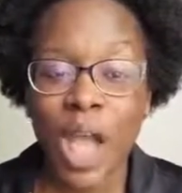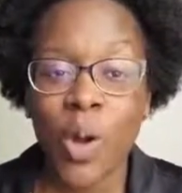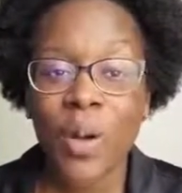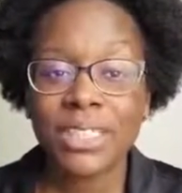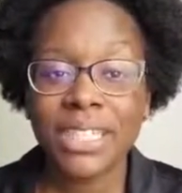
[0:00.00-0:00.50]

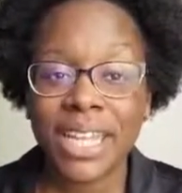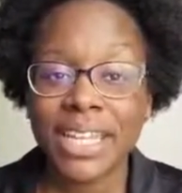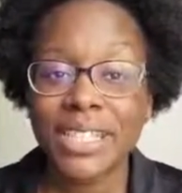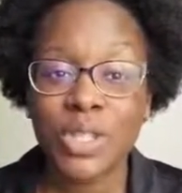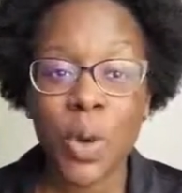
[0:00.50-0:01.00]
Questioning
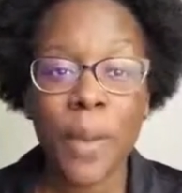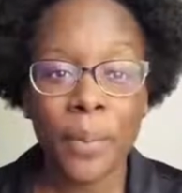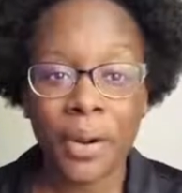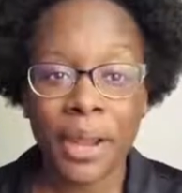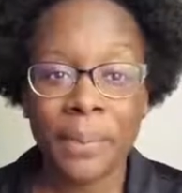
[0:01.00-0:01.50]
is so
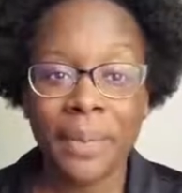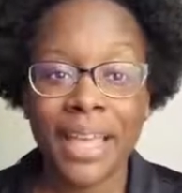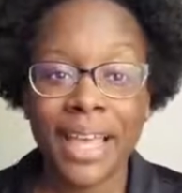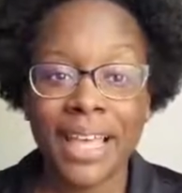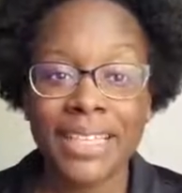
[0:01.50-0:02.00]
important
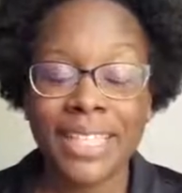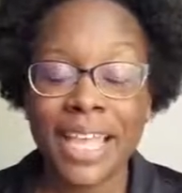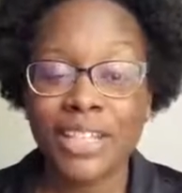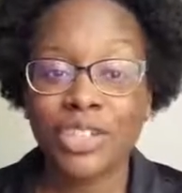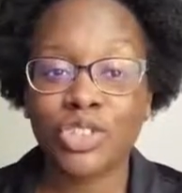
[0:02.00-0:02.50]
because
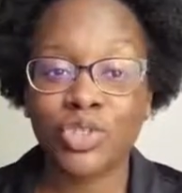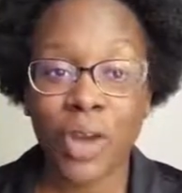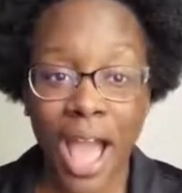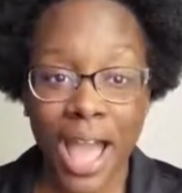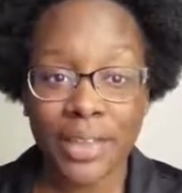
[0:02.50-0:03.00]
it
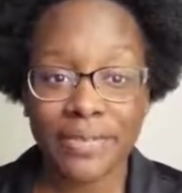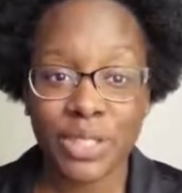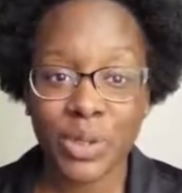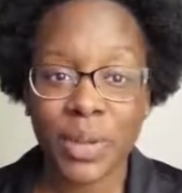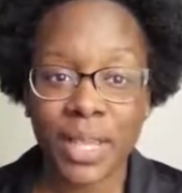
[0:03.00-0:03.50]
drives
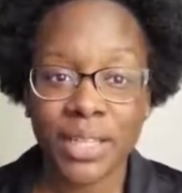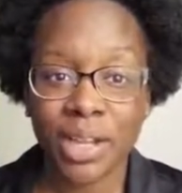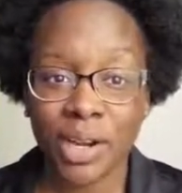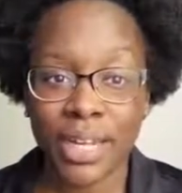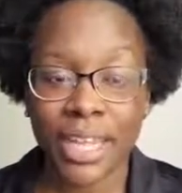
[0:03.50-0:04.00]
student
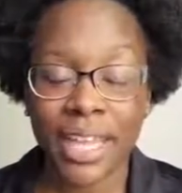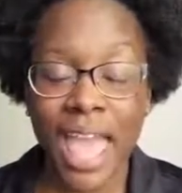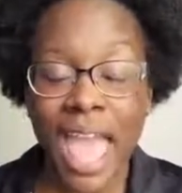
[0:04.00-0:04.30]
learning,